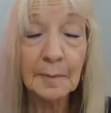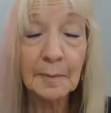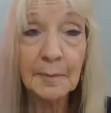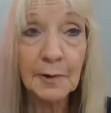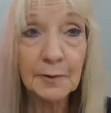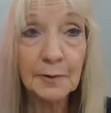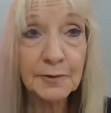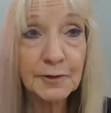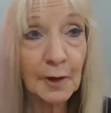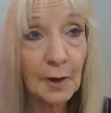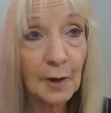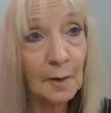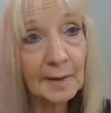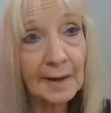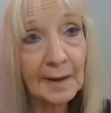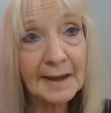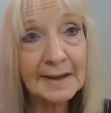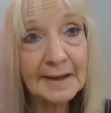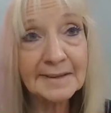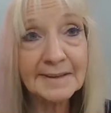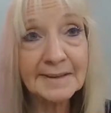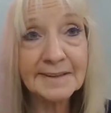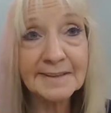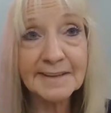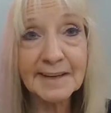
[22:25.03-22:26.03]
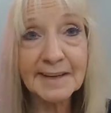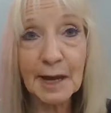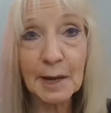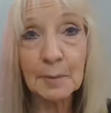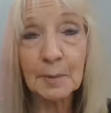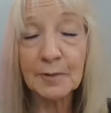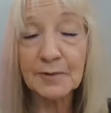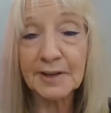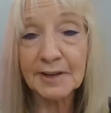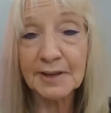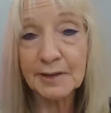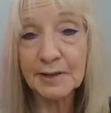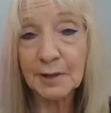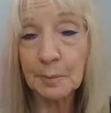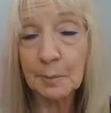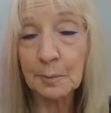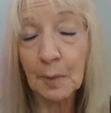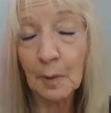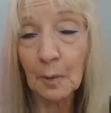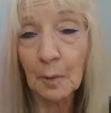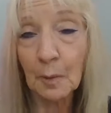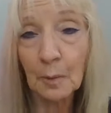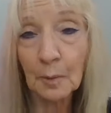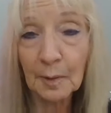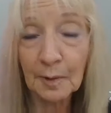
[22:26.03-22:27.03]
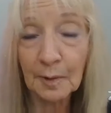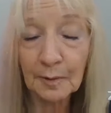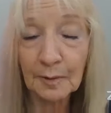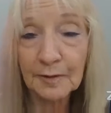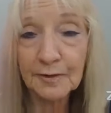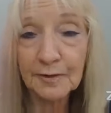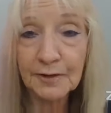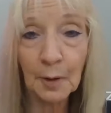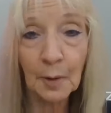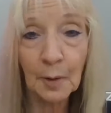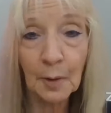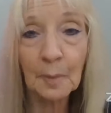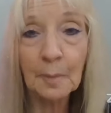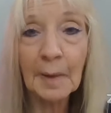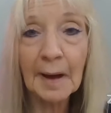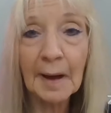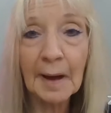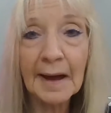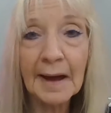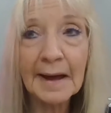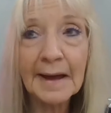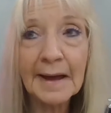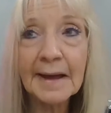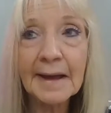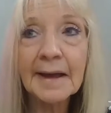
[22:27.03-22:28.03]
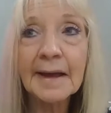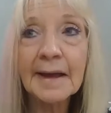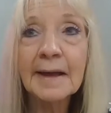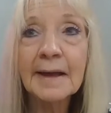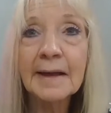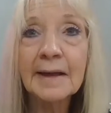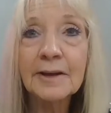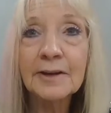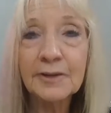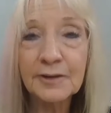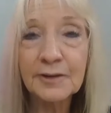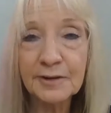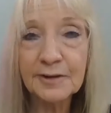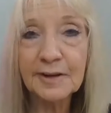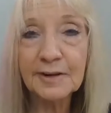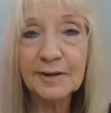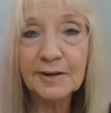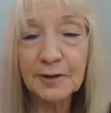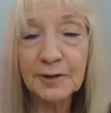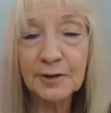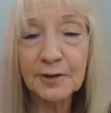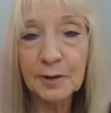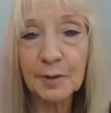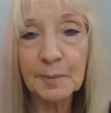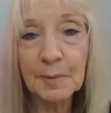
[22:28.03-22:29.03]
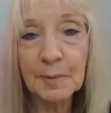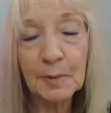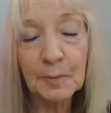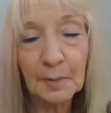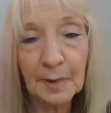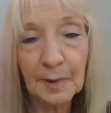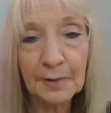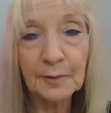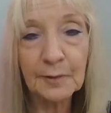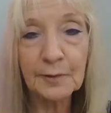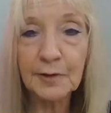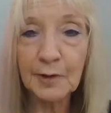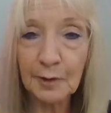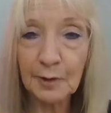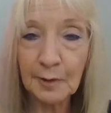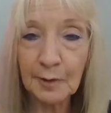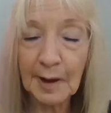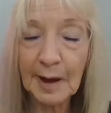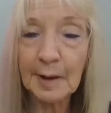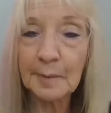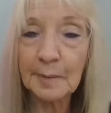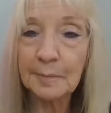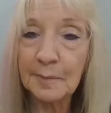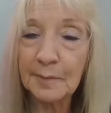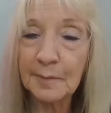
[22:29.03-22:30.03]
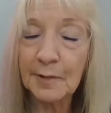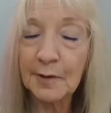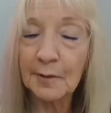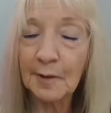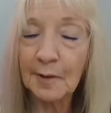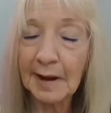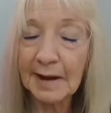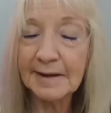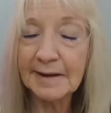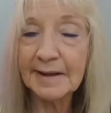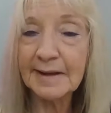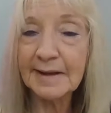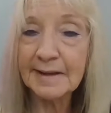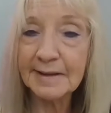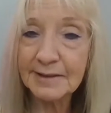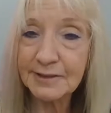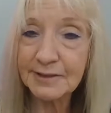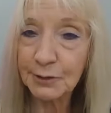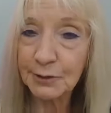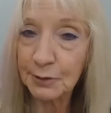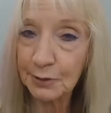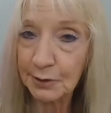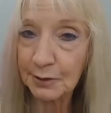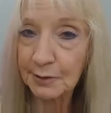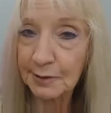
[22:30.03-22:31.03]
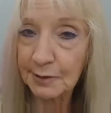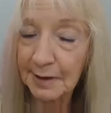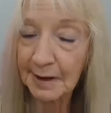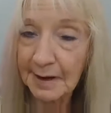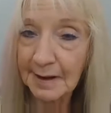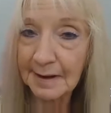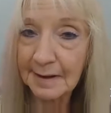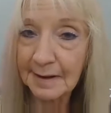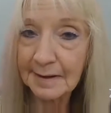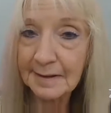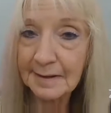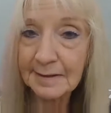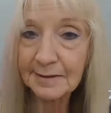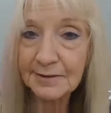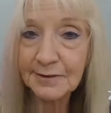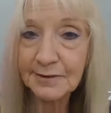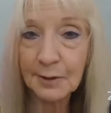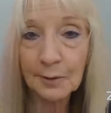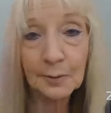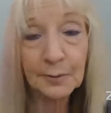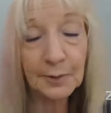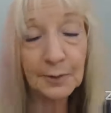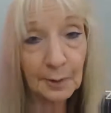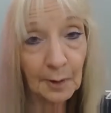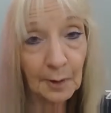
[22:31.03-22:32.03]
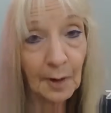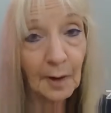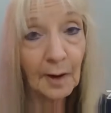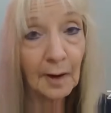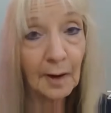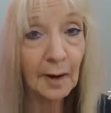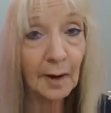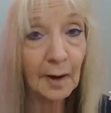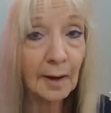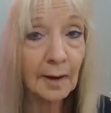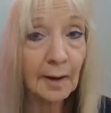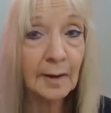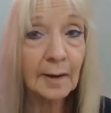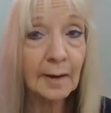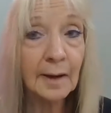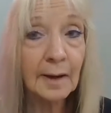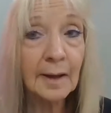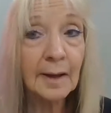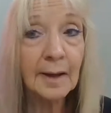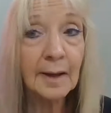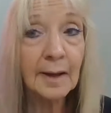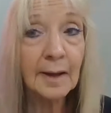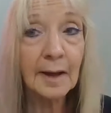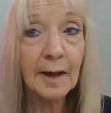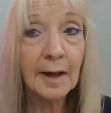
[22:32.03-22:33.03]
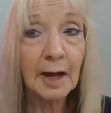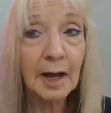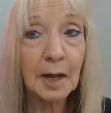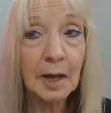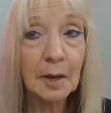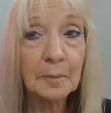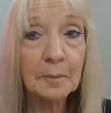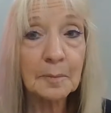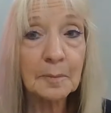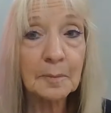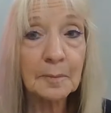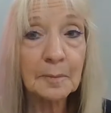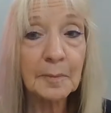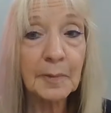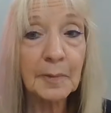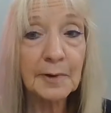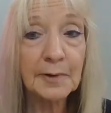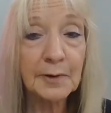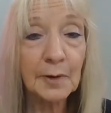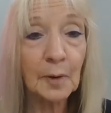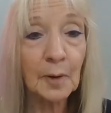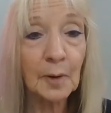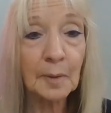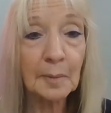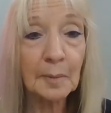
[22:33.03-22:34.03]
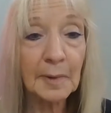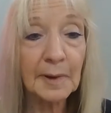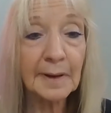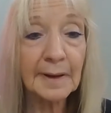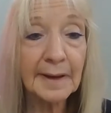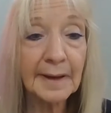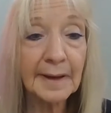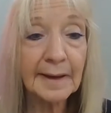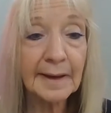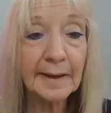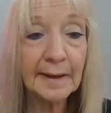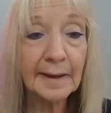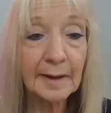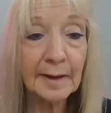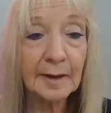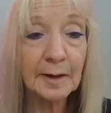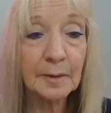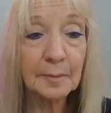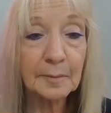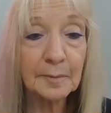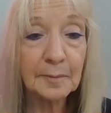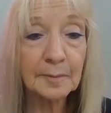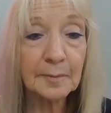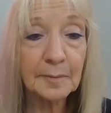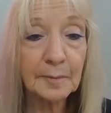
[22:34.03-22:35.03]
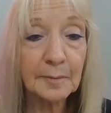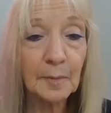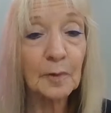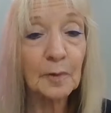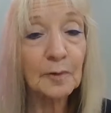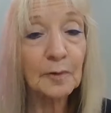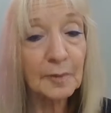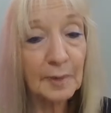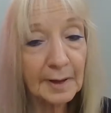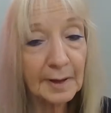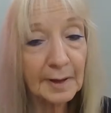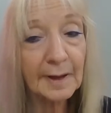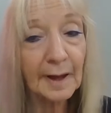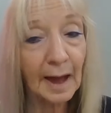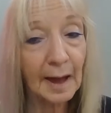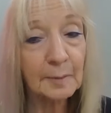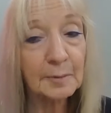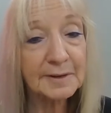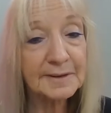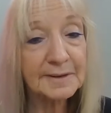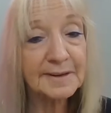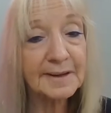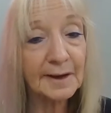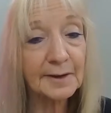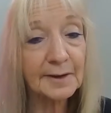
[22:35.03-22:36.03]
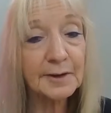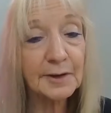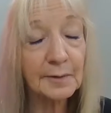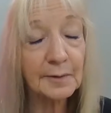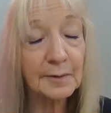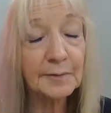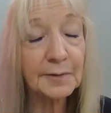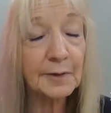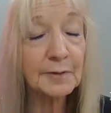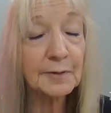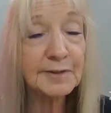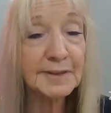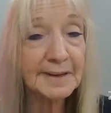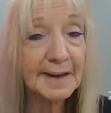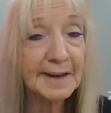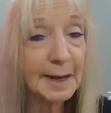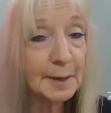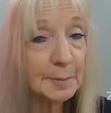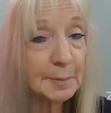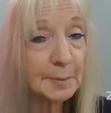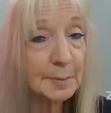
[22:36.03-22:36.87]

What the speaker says: There's all kinds of samples that the poll workers go by to determine whether your ID is good or not. So there are, but normally, I would tell you if there's an